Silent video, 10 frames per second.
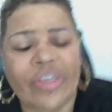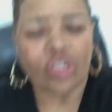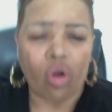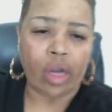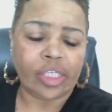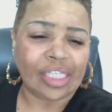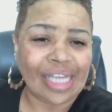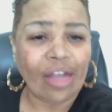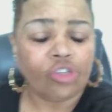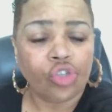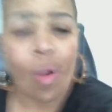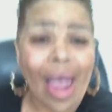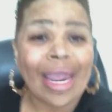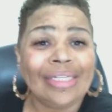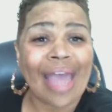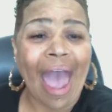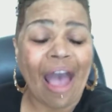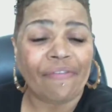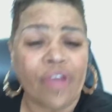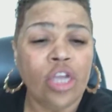us are still trying to
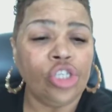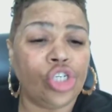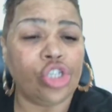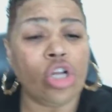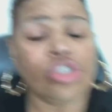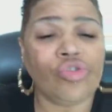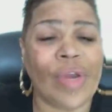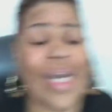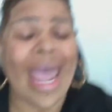have children